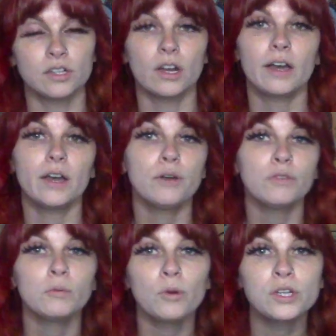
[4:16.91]
You're not
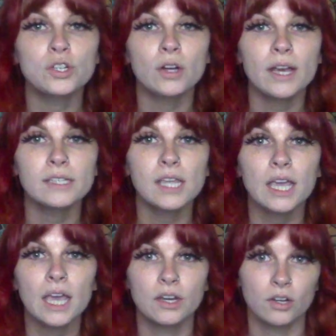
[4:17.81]
over
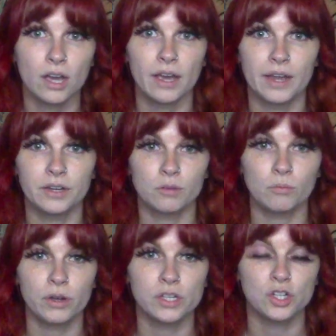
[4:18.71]
moisturizing and you're not under
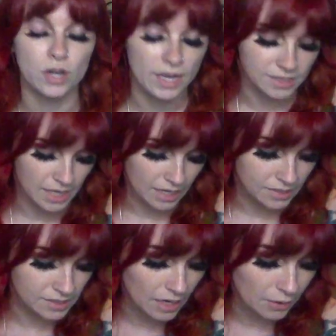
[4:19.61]

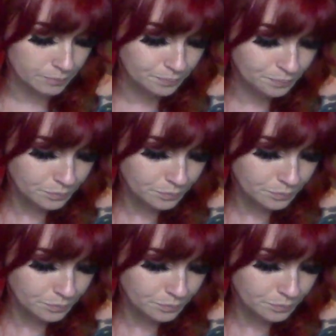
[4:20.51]
moisturizing. So,